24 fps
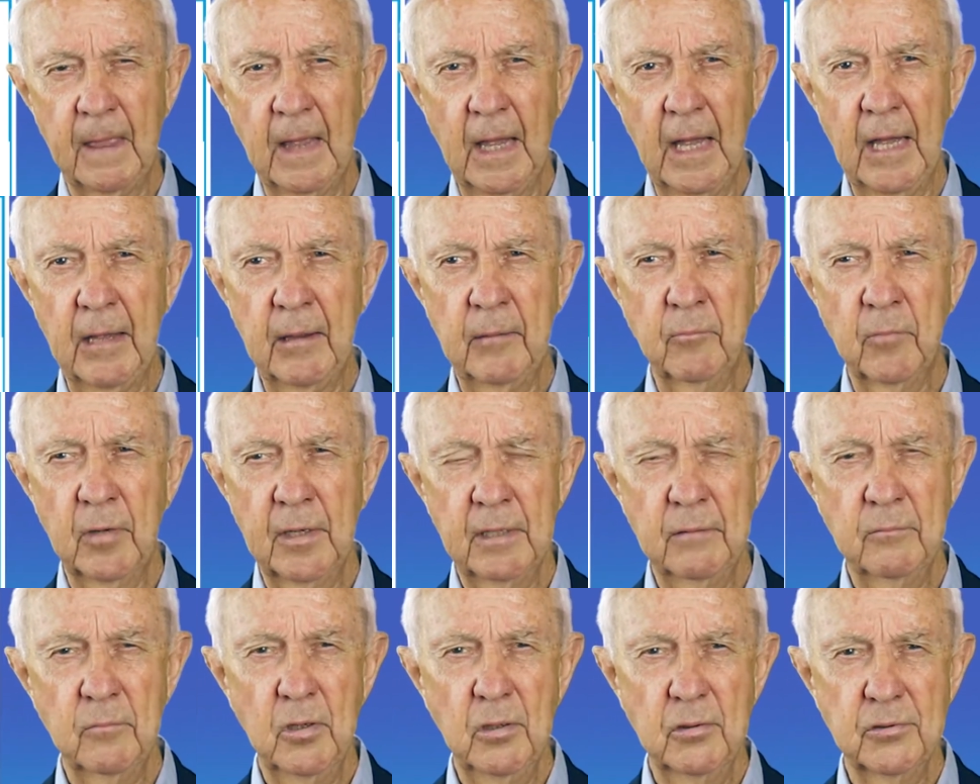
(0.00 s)
And
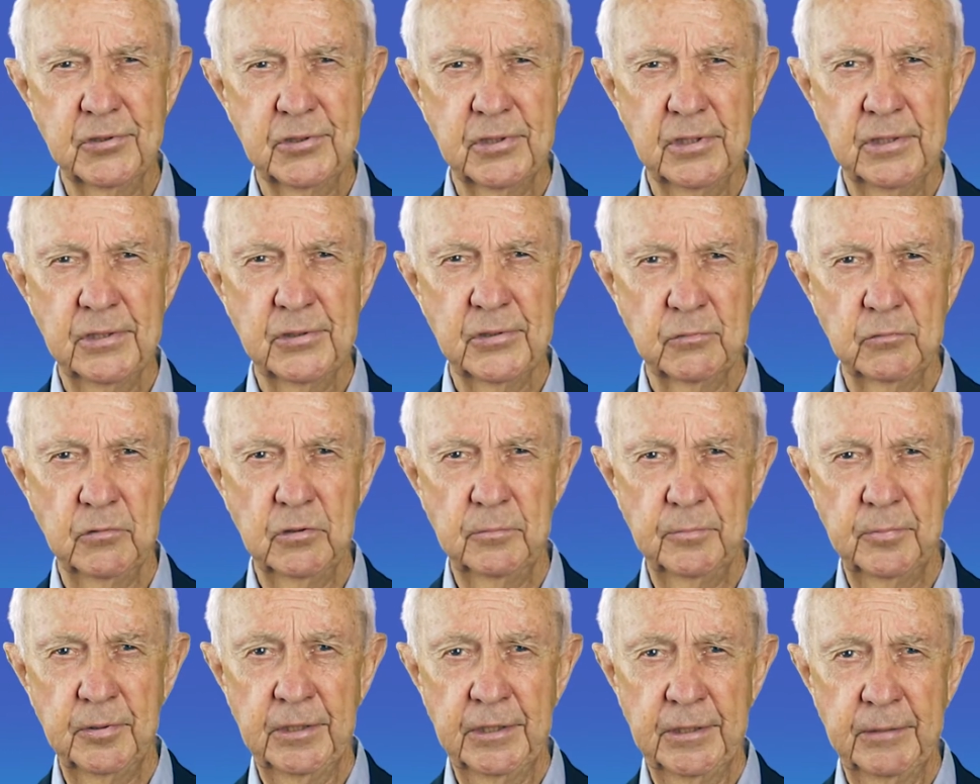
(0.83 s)
my emotions will
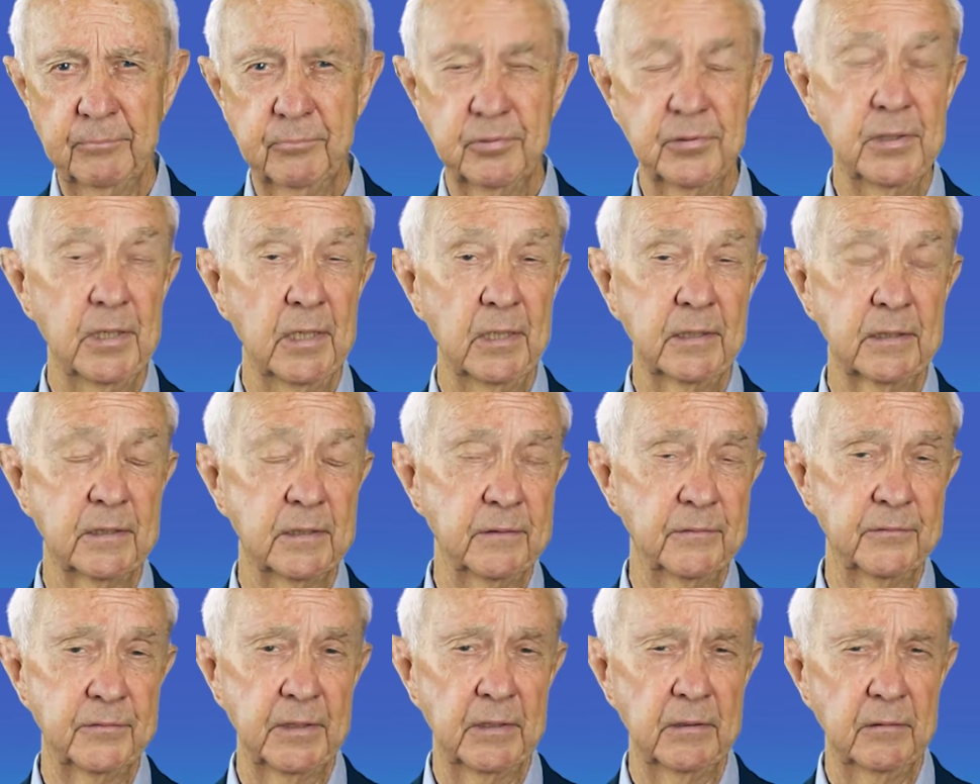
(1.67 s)
be
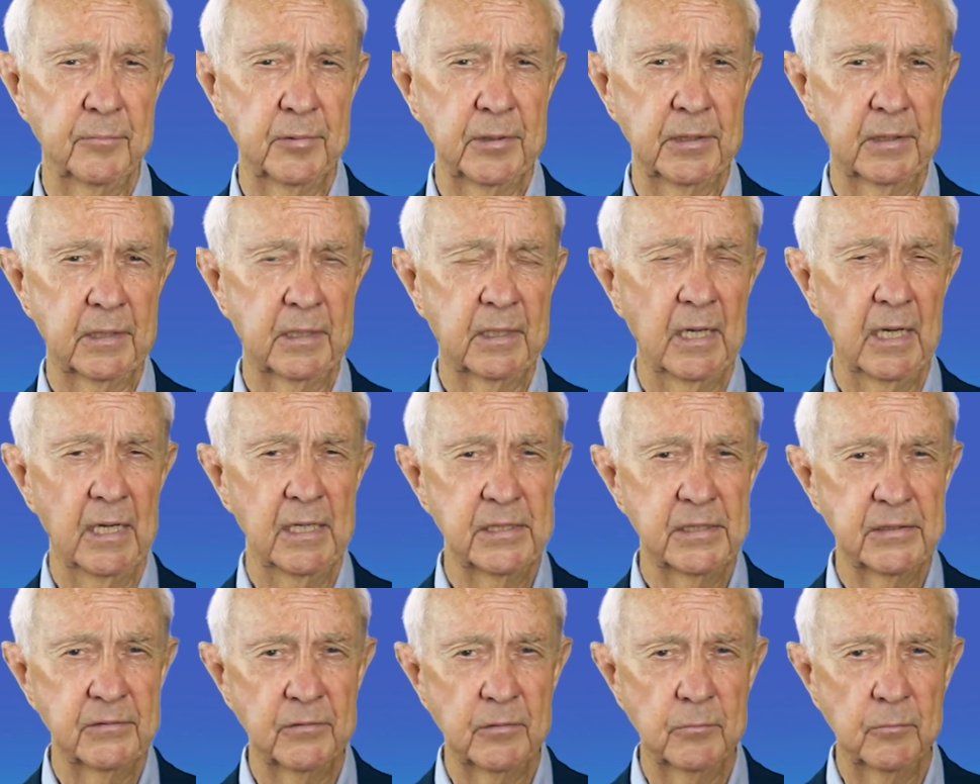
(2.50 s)
productive. They'll be the
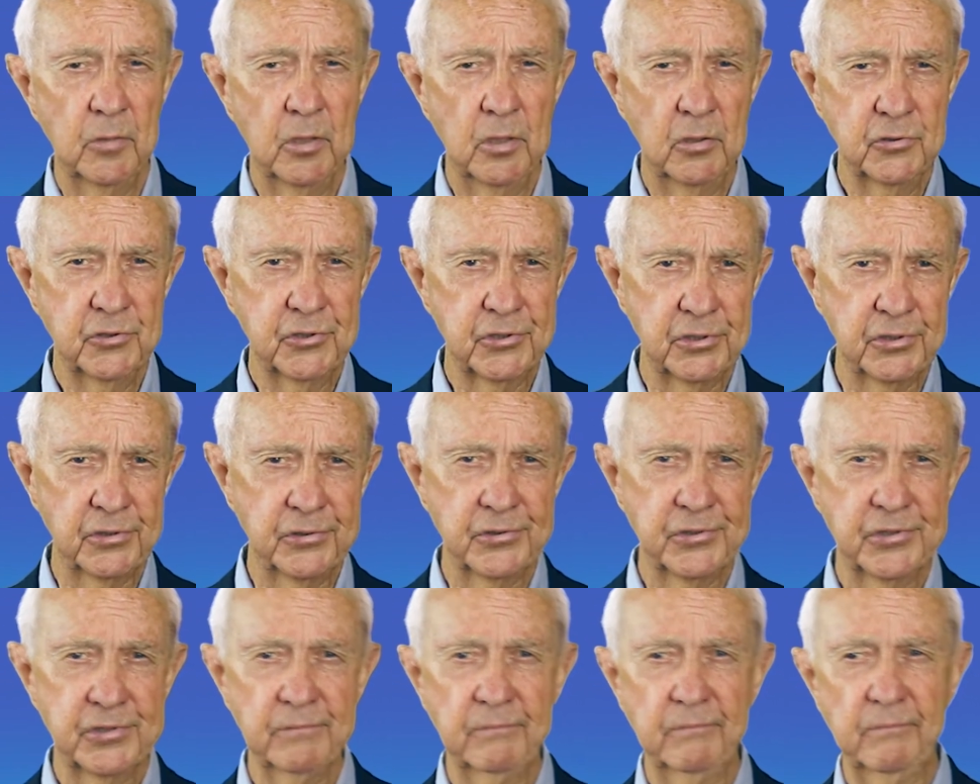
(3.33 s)
kinds of
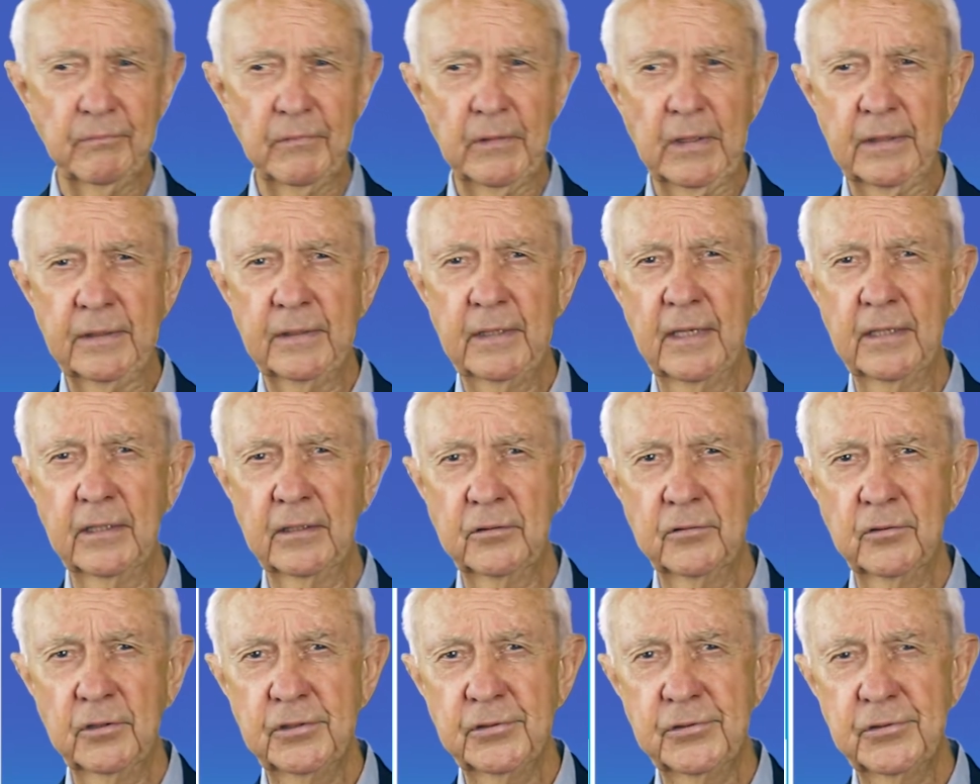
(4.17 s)
emotions that are
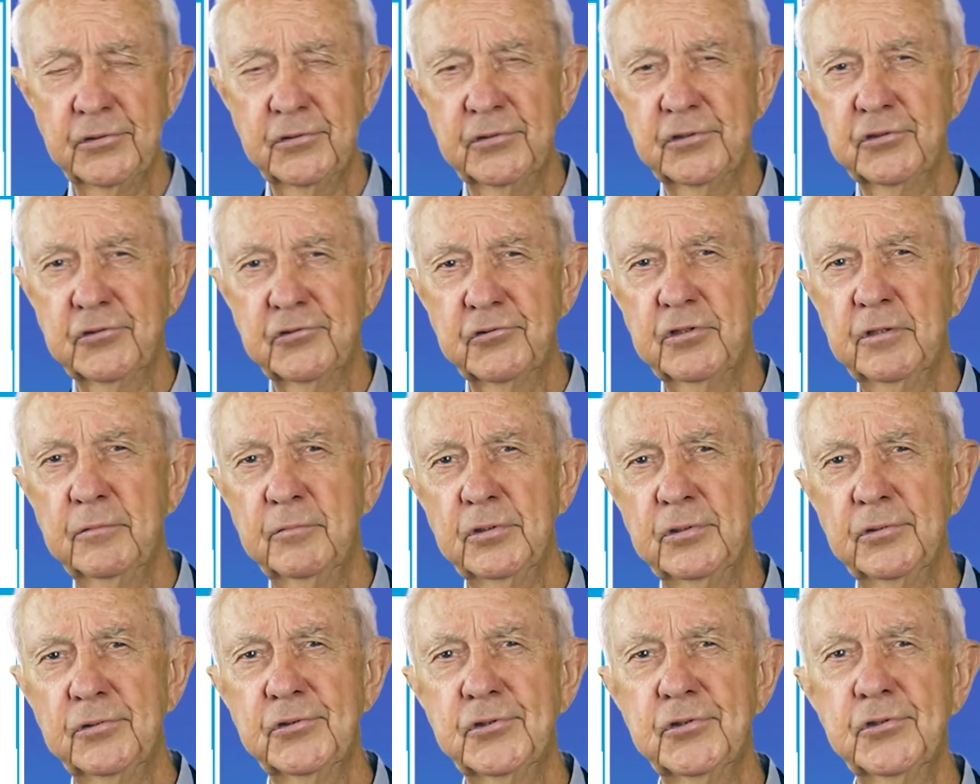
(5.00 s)
going to
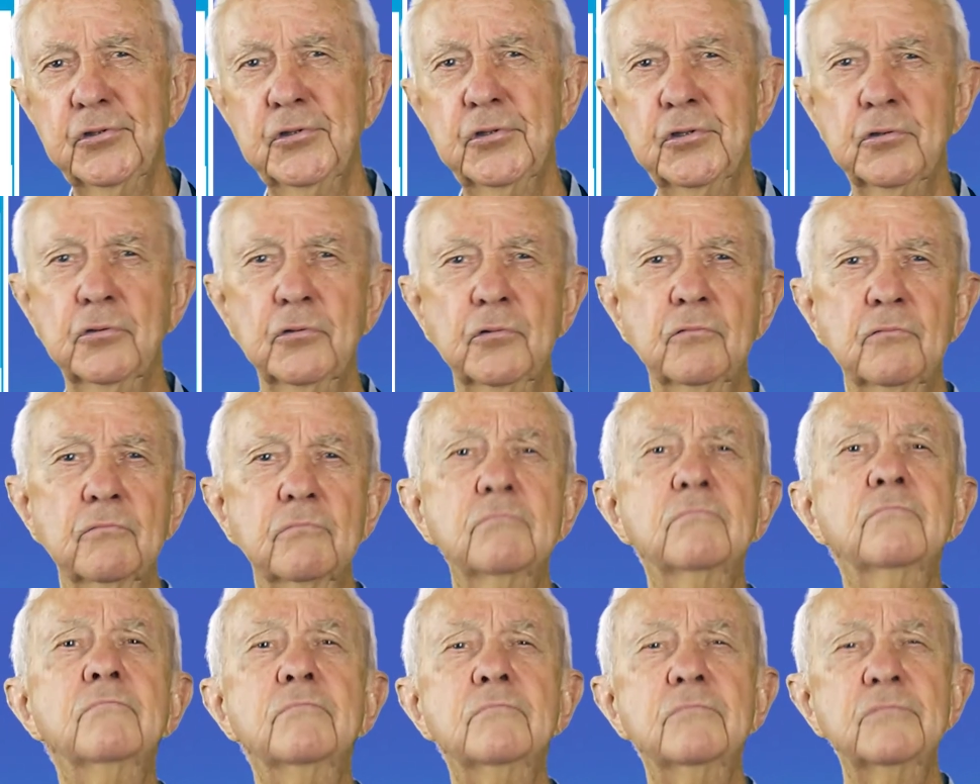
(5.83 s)
contribute to
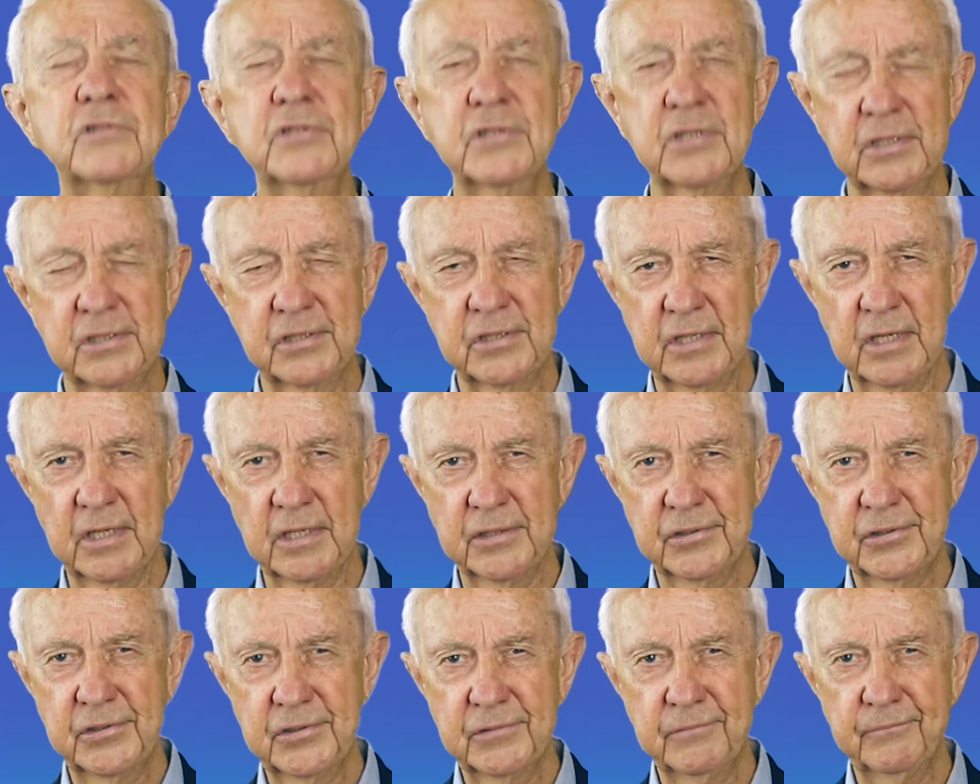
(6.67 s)

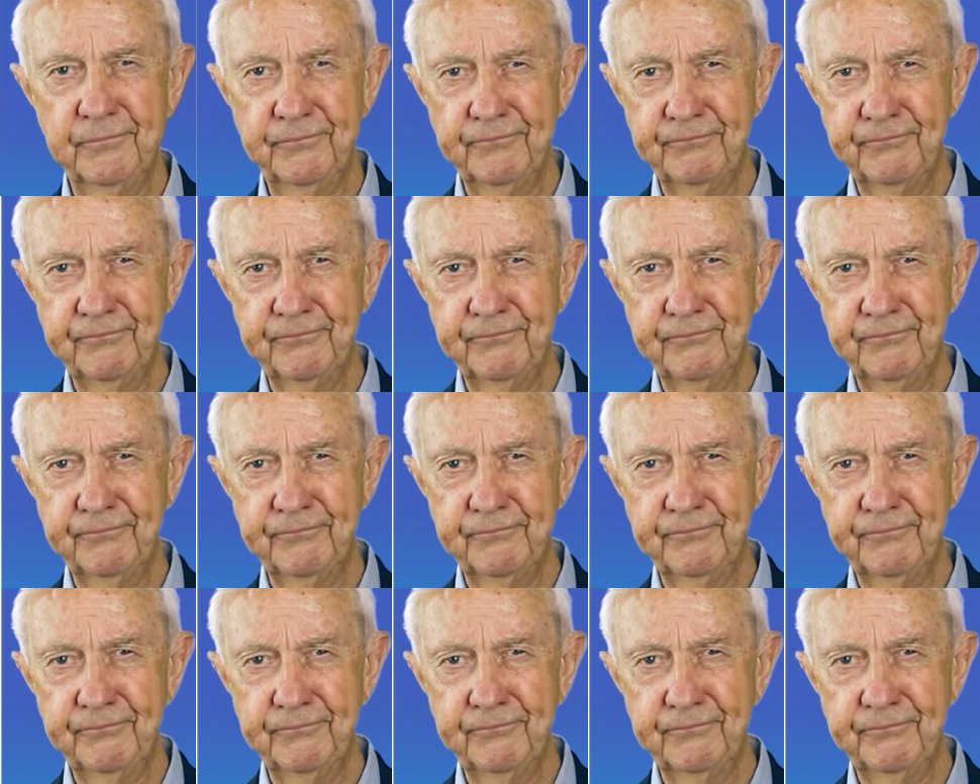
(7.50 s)
success.